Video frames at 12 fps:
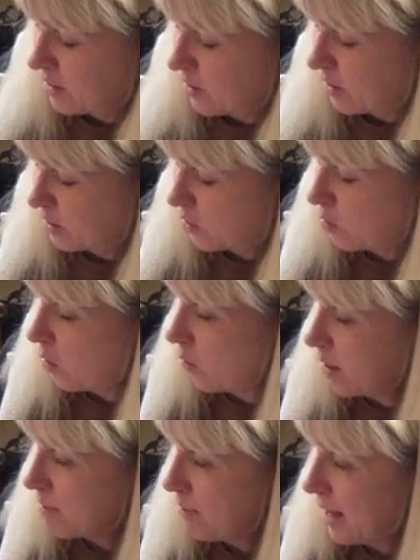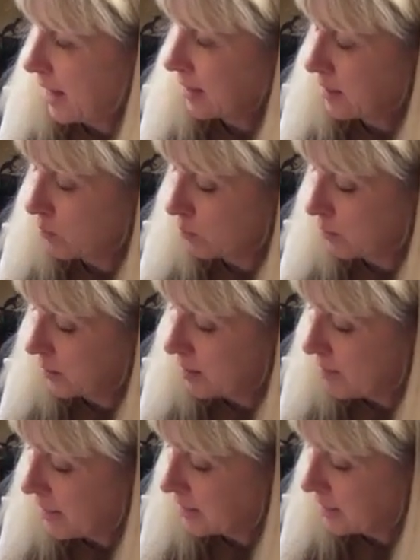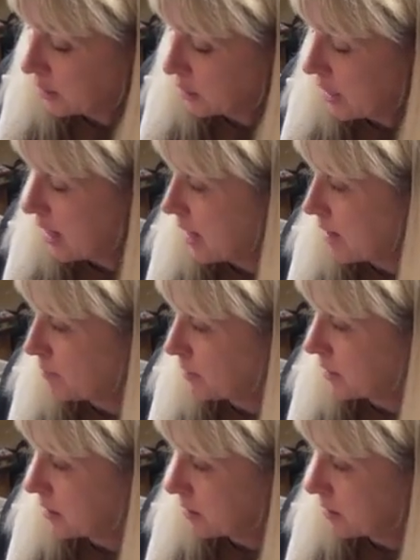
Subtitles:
So going back to really basic shapes